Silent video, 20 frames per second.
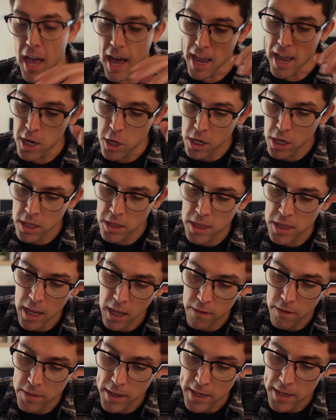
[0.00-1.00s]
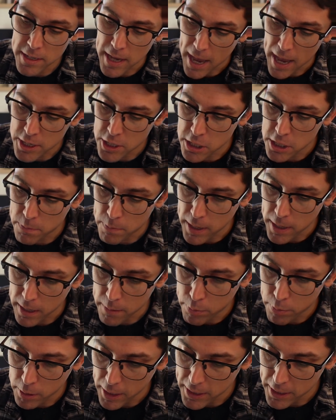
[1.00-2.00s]
And you can think of these as just being
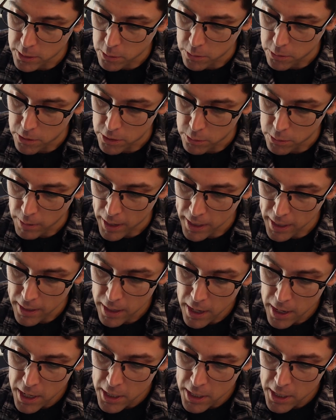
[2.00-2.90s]
placeholders, right?